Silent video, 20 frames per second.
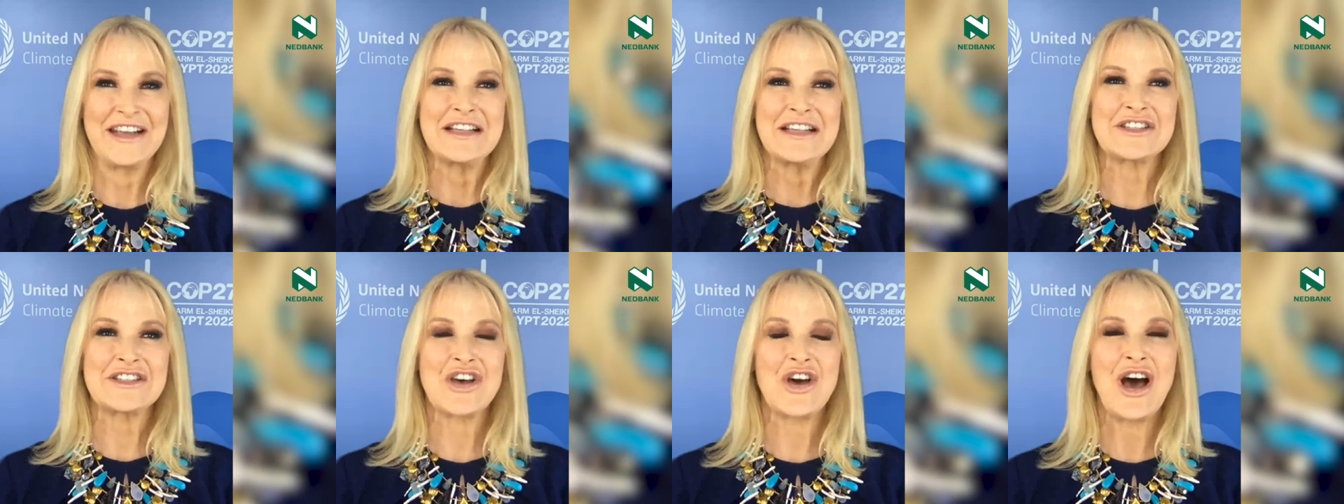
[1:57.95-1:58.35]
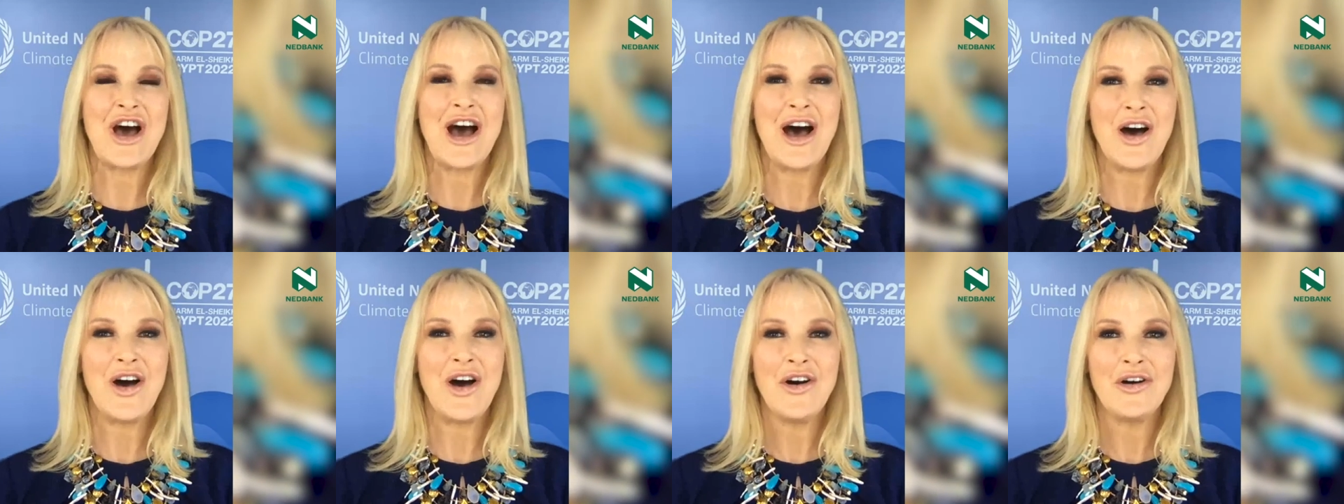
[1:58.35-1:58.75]
So
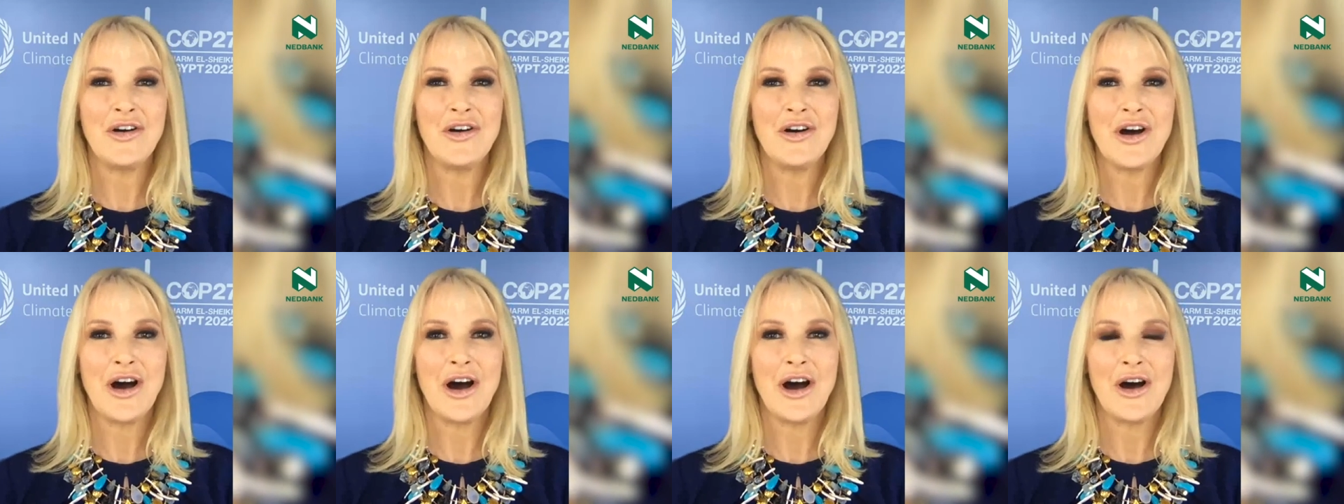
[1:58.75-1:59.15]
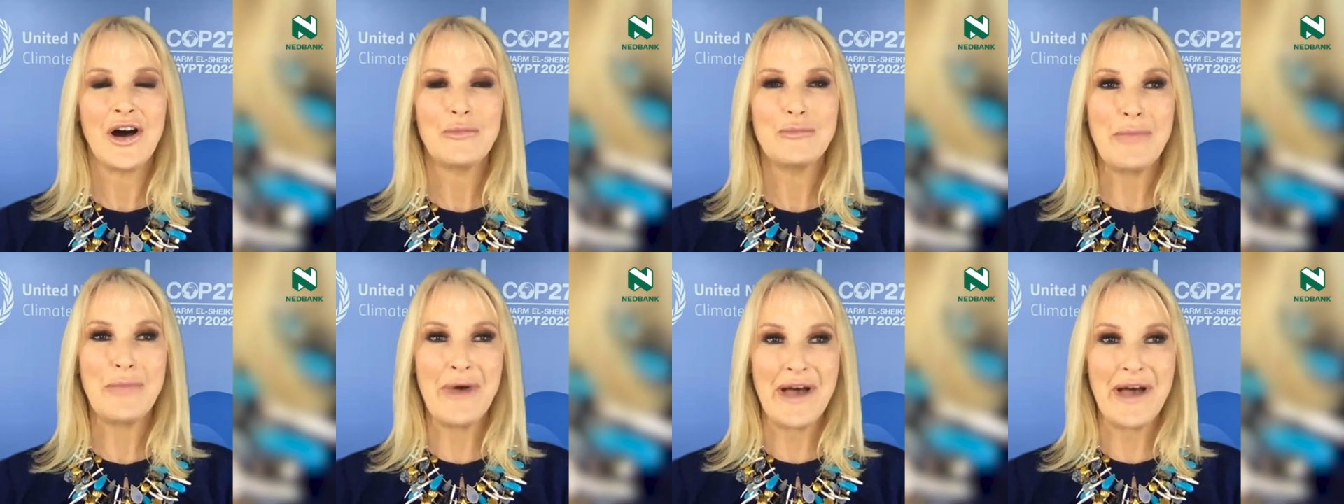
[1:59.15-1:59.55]
how
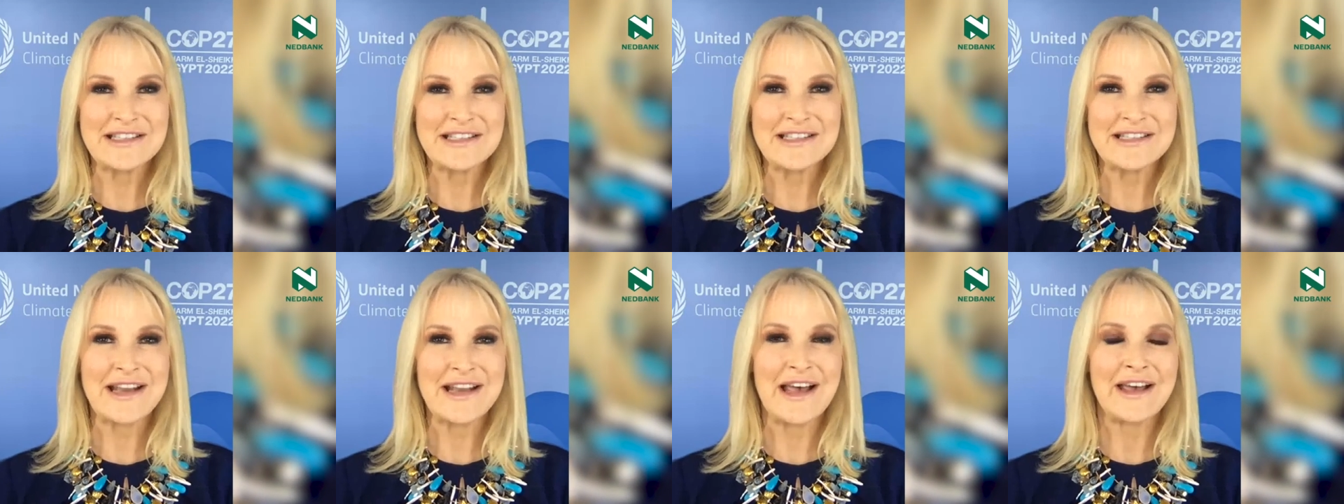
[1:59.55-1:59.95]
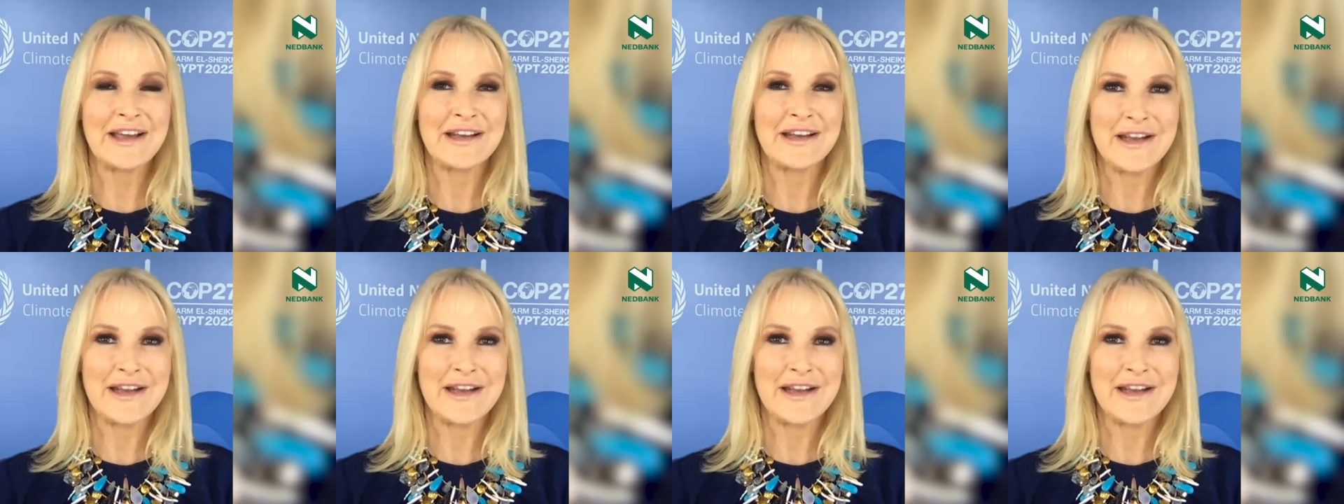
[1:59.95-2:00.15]
are banks like